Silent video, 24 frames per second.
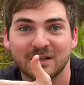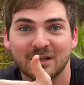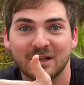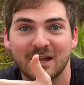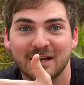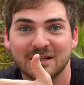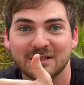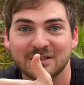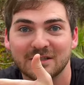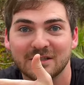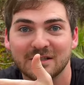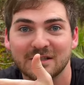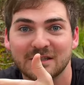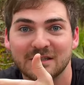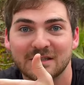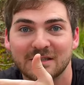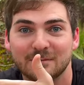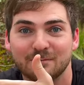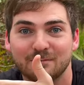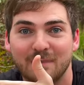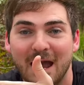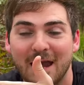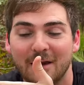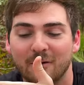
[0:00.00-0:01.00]
They'll actually
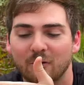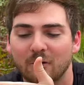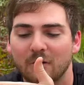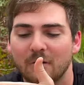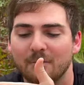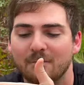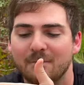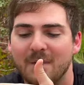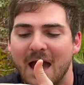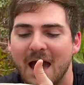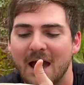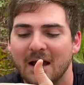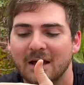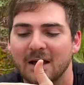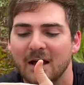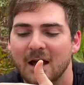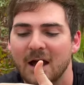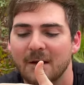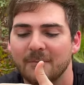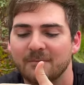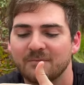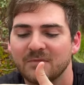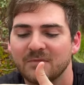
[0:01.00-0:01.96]
spiral back up